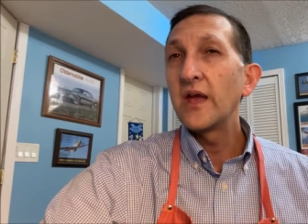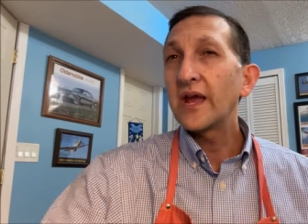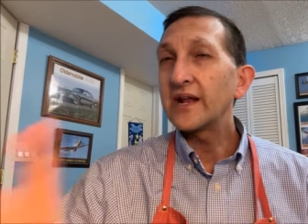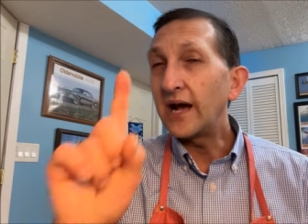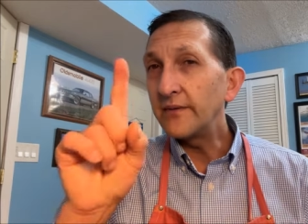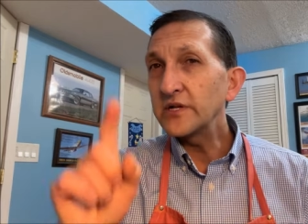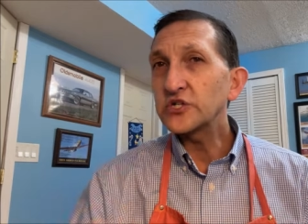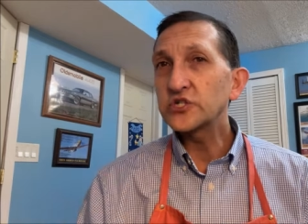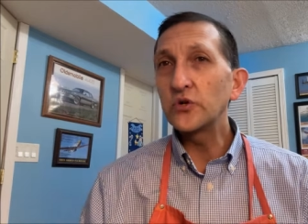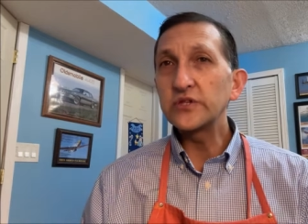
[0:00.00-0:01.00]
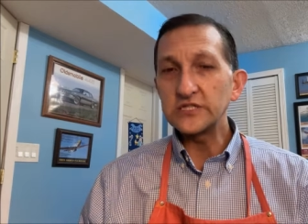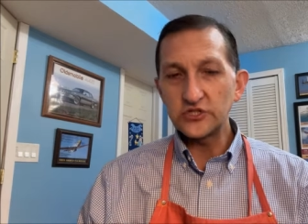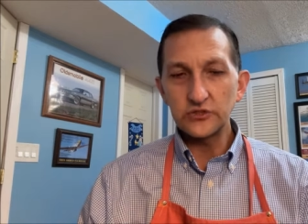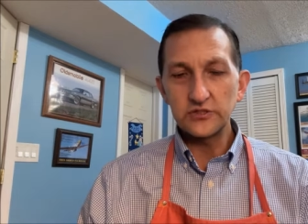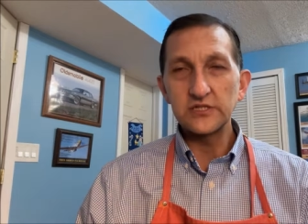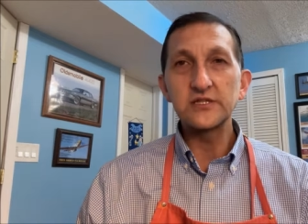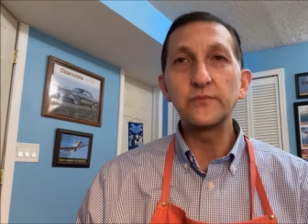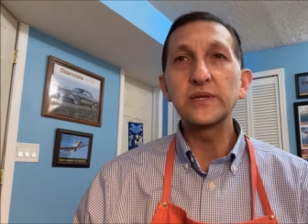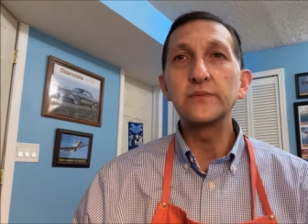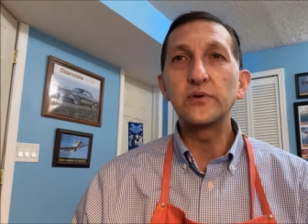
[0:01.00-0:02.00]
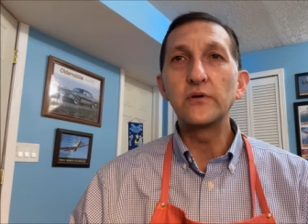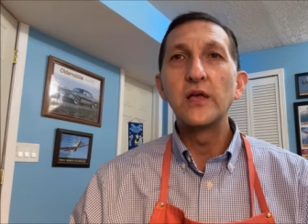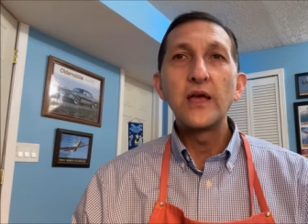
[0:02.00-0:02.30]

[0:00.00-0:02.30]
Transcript: And I'm gonna show these shoes to some people.